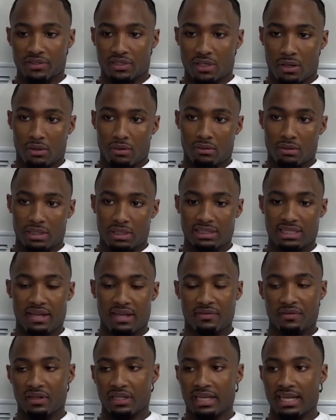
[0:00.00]
So it's
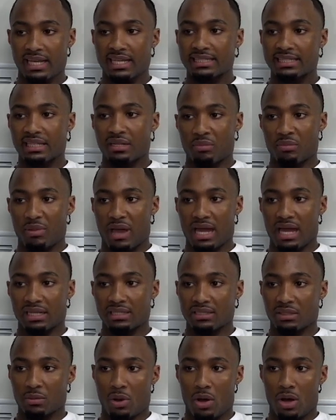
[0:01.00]
definitely easy to balance
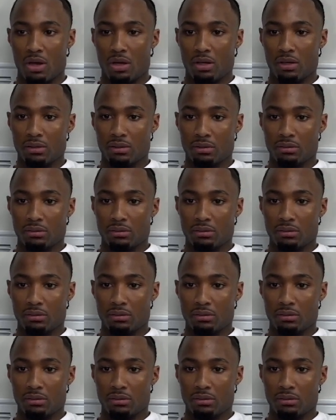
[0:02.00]
them off.